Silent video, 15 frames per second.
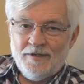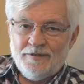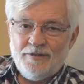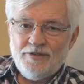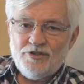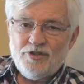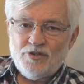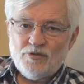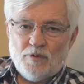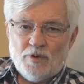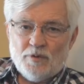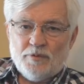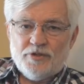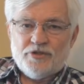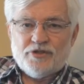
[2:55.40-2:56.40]
This is
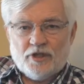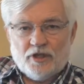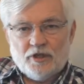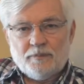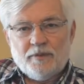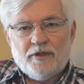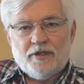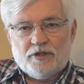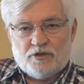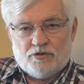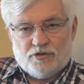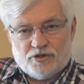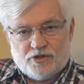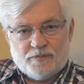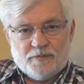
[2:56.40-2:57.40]
what we celebrate at
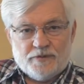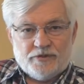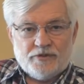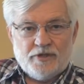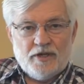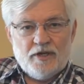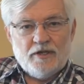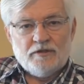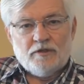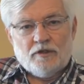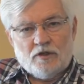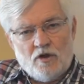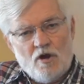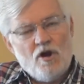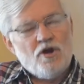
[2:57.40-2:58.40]
Christmas, the
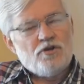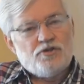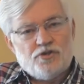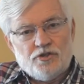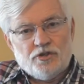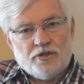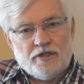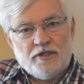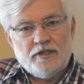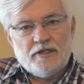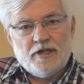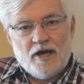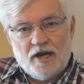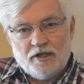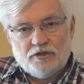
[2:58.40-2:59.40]
long journey
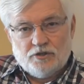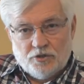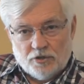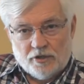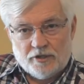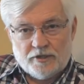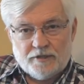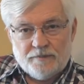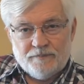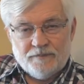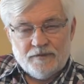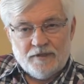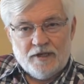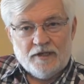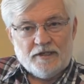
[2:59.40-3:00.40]
God took,
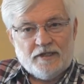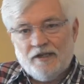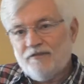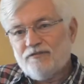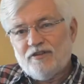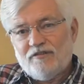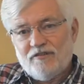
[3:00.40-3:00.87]
a gift of